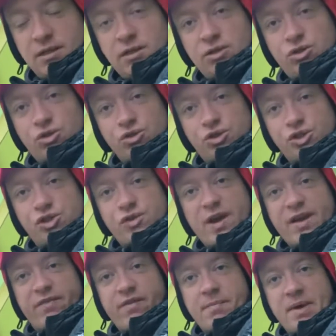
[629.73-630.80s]
Does the
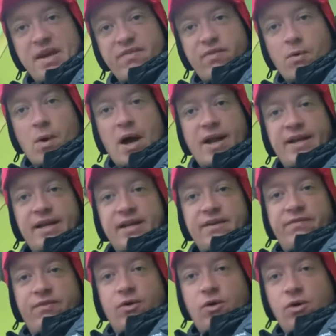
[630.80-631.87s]
trick for me for what I need it
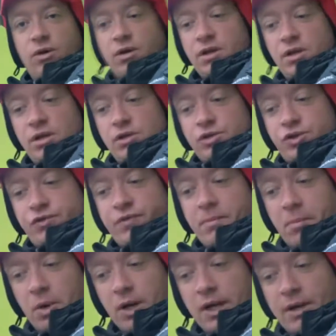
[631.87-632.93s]
for, just for
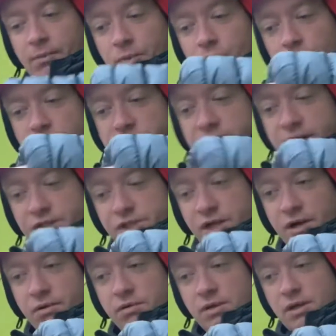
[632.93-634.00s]
boiling water.
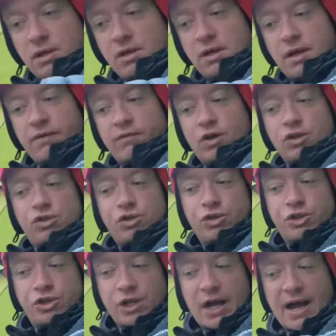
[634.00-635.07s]
So got
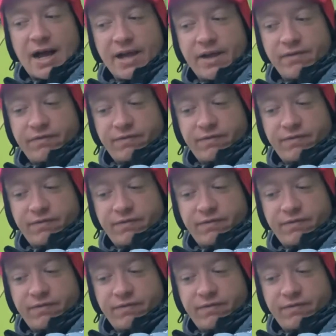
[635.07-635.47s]
just shy of